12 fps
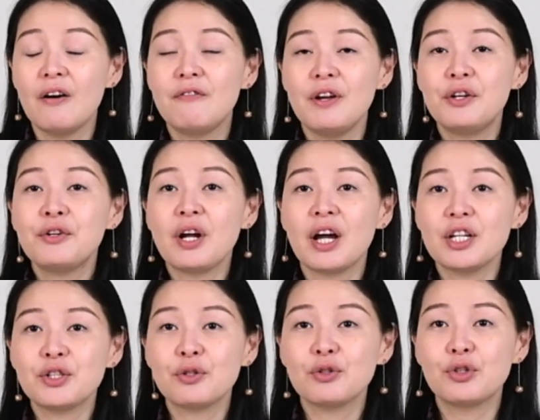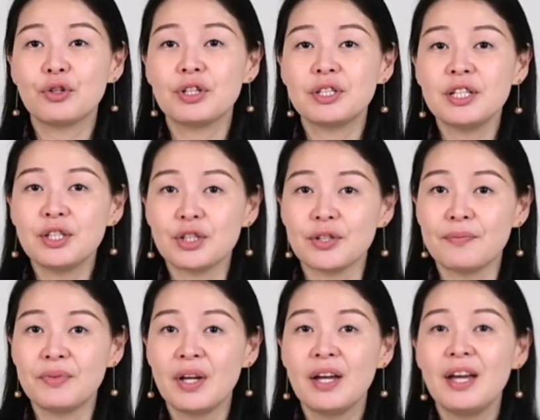of international
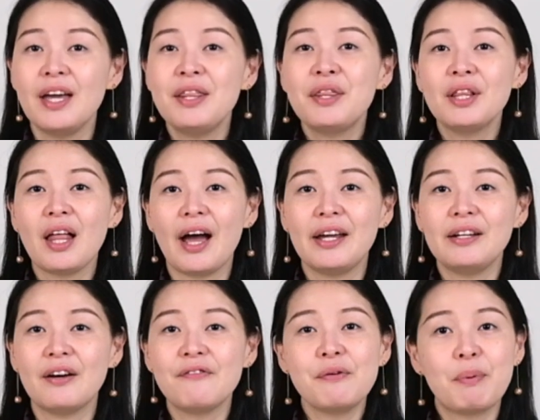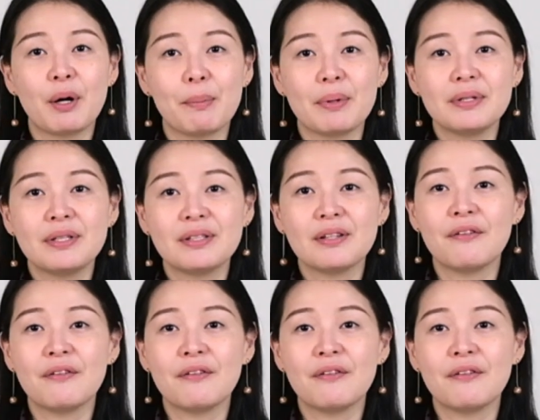jurisdiction in the light of the purpose